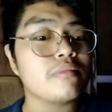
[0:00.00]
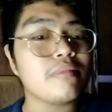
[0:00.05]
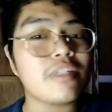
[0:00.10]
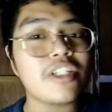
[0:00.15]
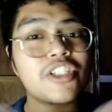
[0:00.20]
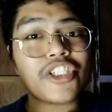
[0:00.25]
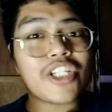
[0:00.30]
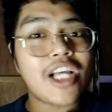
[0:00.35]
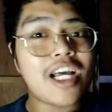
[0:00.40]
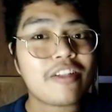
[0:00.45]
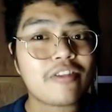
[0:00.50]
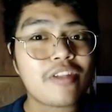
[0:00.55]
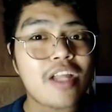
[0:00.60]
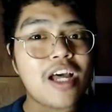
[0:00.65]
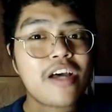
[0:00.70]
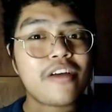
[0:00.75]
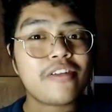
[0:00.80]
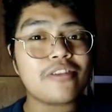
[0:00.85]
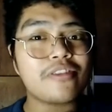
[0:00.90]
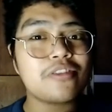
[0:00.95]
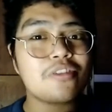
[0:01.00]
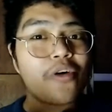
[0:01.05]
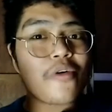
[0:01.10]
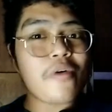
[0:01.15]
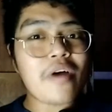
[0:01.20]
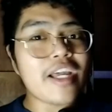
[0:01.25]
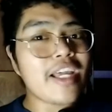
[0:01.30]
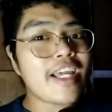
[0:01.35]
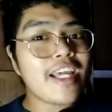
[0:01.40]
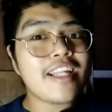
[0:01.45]
mag-shoutout, go
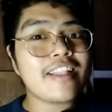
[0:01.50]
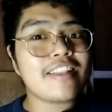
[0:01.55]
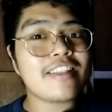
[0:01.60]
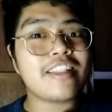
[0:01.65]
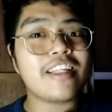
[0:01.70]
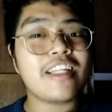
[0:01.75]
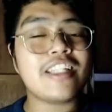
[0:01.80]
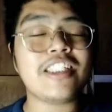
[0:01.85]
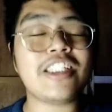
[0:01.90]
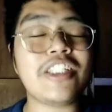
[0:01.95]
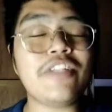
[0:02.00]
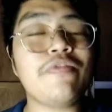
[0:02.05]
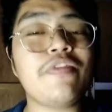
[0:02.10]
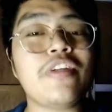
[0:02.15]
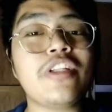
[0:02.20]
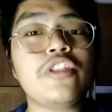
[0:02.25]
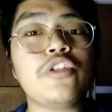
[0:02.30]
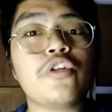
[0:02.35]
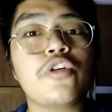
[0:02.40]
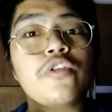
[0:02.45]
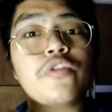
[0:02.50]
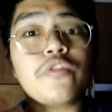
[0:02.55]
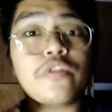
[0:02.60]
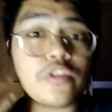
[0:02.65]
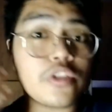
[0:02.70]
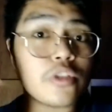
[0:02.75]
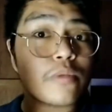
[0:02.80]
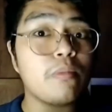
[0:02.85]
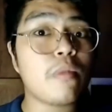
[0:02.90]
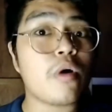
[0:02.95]
ahead. And even your
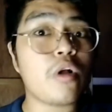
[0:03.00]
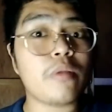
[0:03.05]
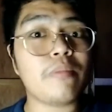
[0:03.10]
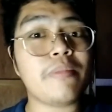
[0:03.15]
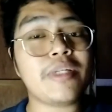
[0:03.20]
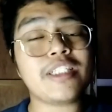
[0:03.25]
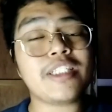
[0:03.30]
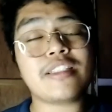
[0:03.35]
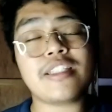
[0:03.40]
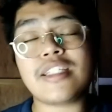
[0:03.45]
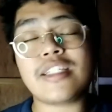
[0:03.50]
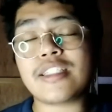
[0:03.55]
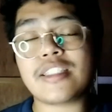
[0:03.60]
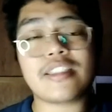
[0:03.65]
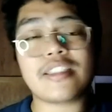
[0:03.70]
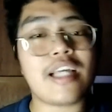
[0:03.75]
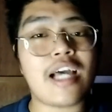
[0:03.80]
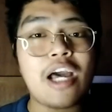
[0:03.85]
small business,